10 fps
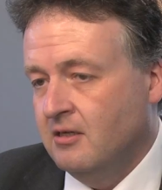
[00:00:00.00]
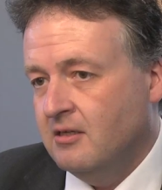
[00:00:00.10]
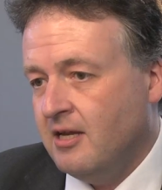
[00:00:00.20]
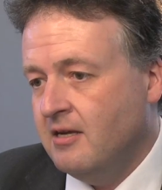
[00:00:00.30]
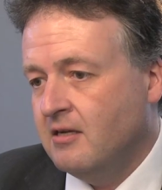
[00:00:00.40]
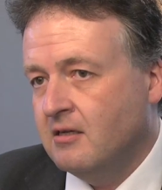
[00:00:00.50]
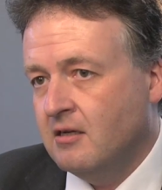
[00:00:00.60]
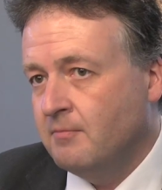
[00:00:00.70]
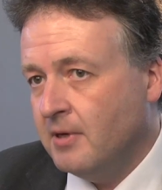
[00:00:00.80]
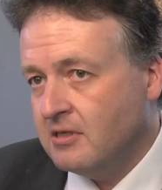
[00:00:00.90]
taken and
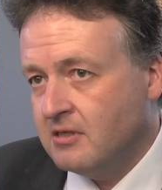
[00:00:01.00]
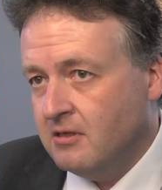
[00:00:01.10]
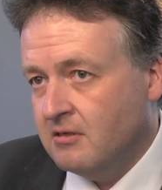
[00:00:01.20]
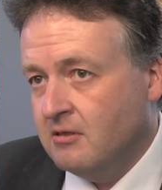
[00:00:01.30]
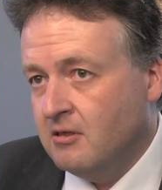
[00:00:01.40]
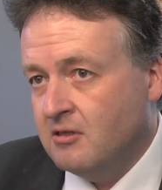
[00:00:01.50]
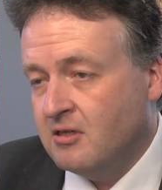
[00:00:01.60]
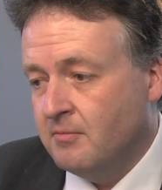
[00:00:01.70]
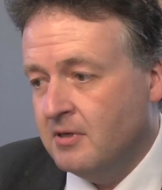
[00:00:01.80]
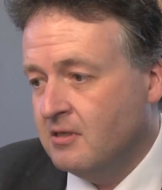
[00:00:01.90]
combusted in, in
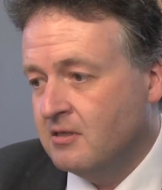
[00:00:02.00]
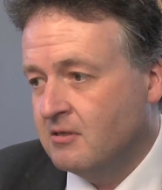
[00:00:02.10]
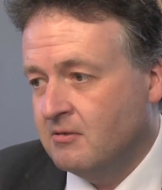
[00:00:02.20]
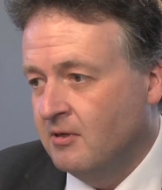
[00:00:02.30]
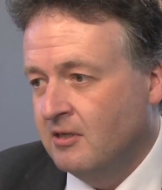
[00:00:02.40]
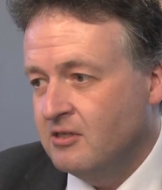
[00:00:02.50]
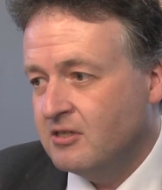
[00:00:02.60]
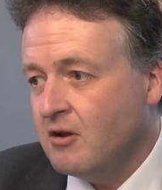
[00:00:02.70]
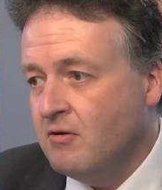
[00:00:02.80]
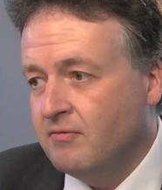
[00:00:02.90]
somebody's
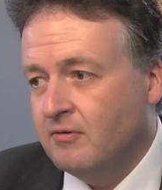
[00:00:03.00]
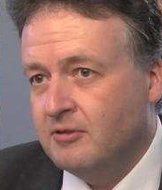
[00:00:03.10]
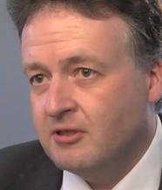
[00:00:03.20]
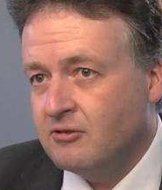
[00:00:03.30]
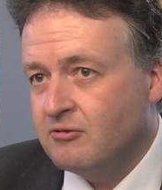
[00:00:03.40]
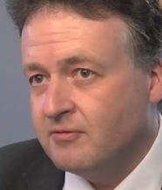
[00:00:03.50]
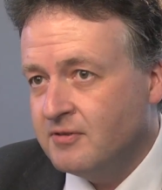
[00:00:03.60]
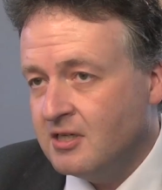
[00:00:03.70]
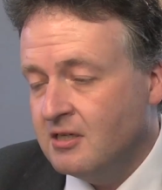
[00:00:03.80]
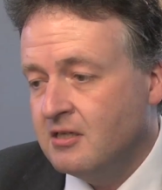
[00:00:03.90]
stove or industrial
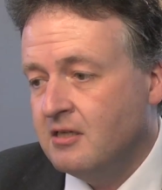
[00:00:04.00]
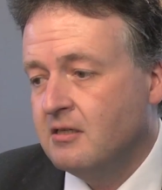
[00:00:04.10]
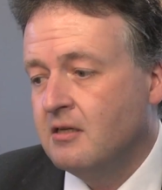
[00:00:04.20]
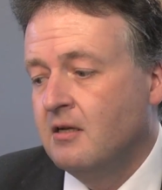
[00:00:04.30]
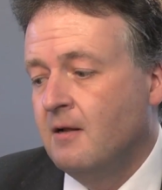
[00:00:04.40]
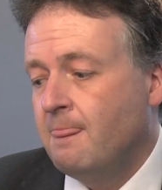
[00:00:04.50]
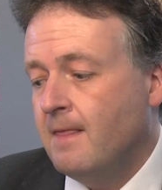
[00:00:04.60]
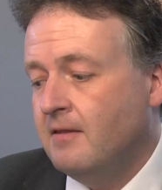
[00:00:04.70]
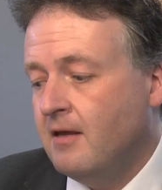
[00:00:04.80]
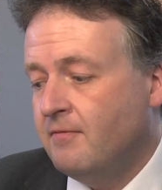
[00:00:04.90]
facility, and,
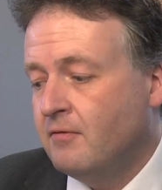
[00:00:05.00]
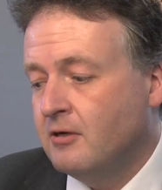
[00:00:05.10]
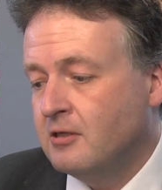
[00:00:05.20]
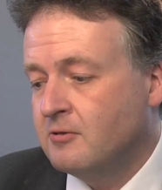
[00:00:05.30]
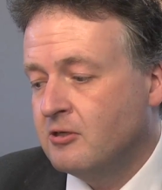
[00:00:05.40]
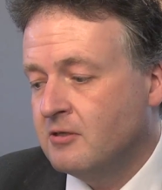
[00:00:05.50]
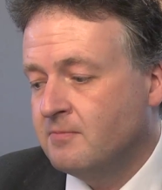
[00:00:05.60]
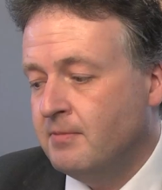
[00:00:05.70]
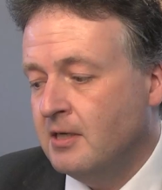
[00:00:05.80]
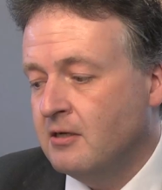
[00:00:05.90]
and therefore has
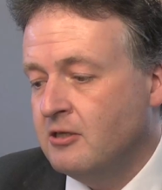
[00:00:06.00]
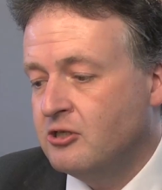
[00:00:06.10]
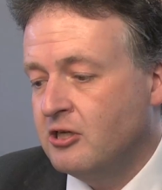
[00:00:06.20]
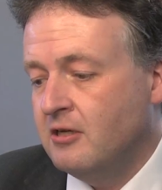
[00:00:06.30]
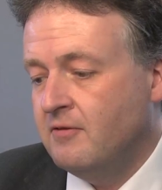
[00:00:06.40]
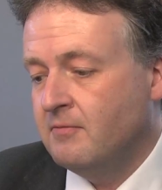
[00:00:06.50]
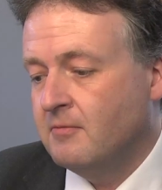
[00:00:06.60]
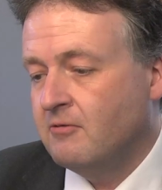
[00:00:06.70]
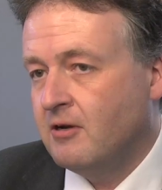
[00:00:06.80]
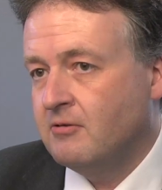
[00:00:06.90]
just been on its journey from
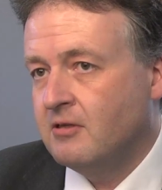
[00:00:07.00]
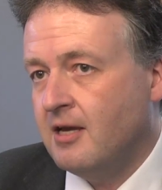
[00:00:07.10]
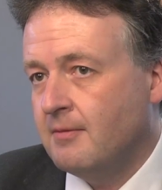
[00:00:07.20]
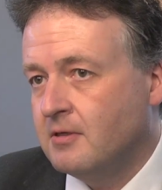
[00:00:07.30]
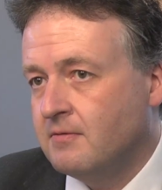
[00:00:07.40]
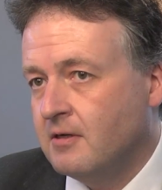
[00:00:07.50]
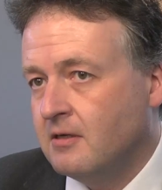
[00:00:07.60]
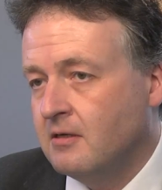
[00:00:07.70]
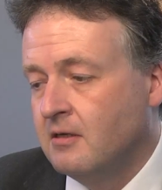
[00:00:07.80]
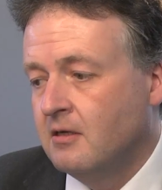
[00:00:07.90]
the ground to the atmosphere.
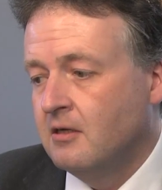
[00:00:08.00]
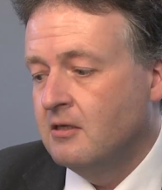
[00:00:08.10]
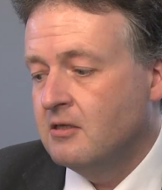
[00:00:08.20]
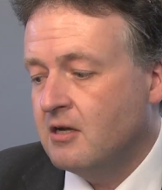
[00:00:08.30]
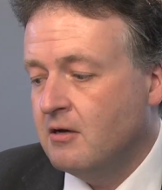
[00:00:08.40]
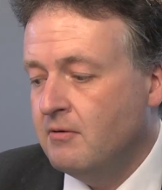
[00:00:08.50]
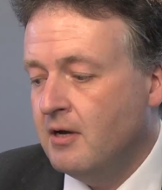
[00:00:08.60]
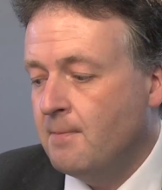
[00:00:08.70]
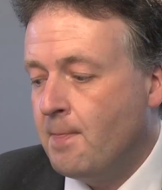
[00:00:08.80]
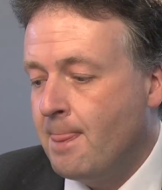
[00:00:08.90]

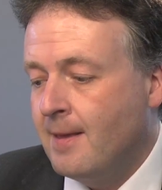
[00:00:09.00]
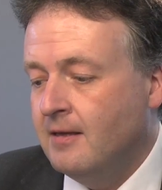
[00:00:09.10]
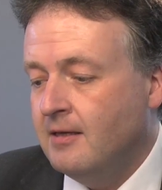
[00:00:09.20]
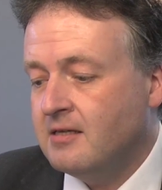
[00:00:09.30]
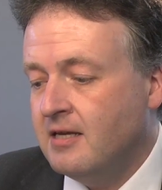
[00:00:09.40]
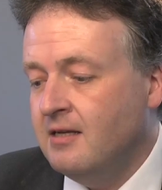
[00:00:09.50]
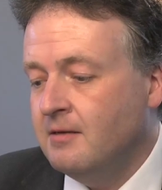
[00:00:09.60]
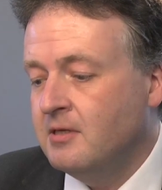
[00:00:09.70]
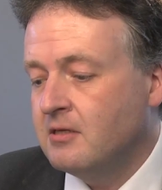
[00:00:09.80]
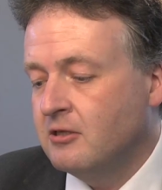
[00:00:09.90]
So, um, yes,
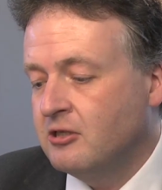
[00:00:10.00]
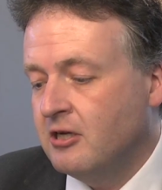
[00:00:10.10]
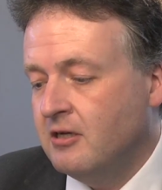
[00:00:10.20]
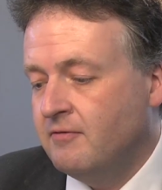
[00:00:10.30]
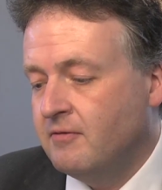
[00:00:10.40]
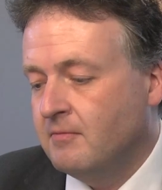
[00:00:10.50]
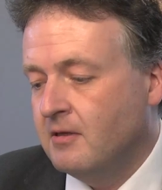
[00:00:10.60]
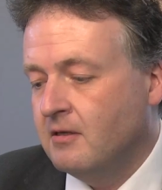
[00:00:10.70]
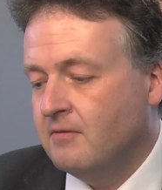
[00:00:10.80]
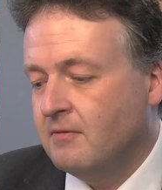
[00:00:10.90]
helium is on a journey from,
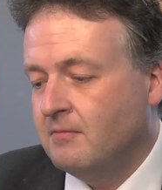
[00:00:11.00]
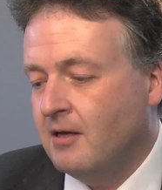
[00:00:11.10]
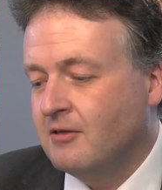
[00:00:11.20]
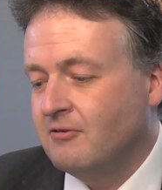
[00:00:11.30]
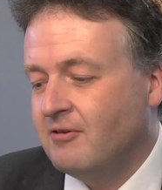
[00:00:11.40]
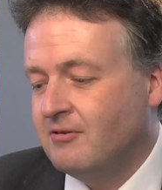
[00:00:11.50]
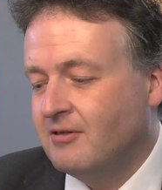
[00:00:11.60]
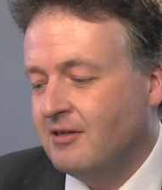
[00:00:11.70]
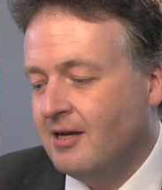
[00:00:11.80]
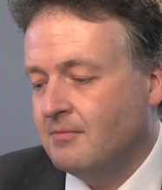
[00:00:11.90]
the, from underground
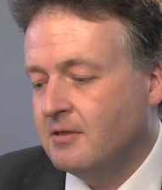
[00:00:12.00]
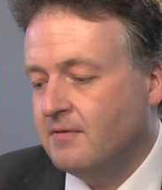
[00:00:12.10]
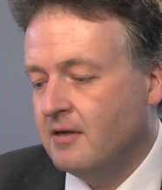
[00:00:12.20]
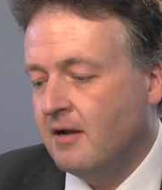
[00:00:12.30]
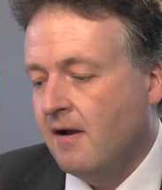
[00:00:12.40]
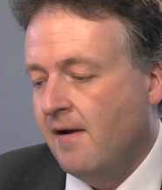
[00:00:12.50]
to the atmosphere.